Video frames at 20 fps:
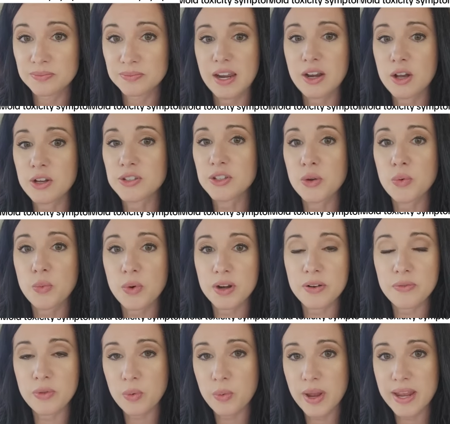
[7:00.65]
And also
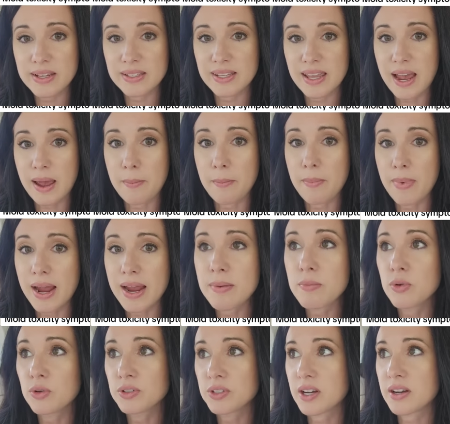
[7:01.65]
one of the ways that my
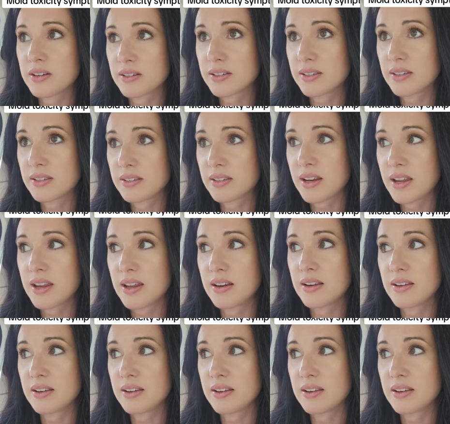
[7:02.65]
mold toxicity